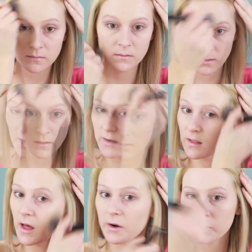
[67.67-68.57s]
There's not a
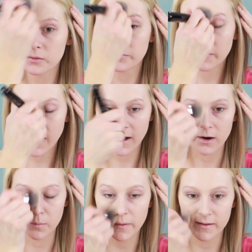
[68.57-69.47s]
lot of room for
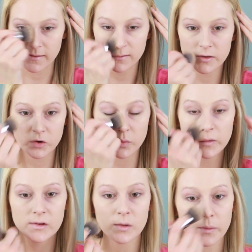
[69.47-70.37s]
error because it's
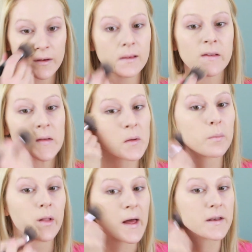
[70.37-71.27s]
super easy to
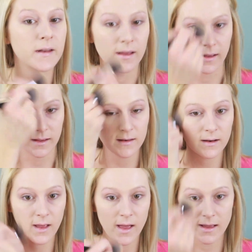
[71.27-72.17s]
blend in,
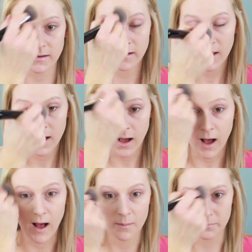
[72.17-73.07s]
and
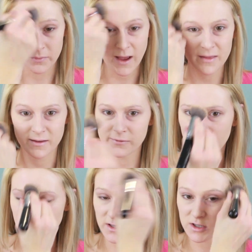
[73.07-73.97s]
yeah, this
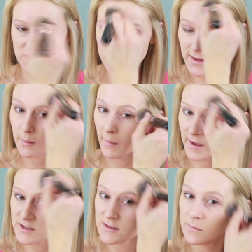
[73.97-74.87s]
foundation just like
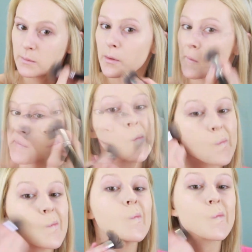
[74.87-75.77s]
matches me
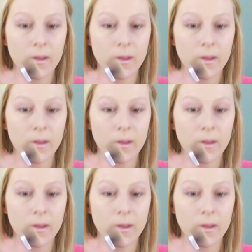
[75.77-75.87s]
perfectly.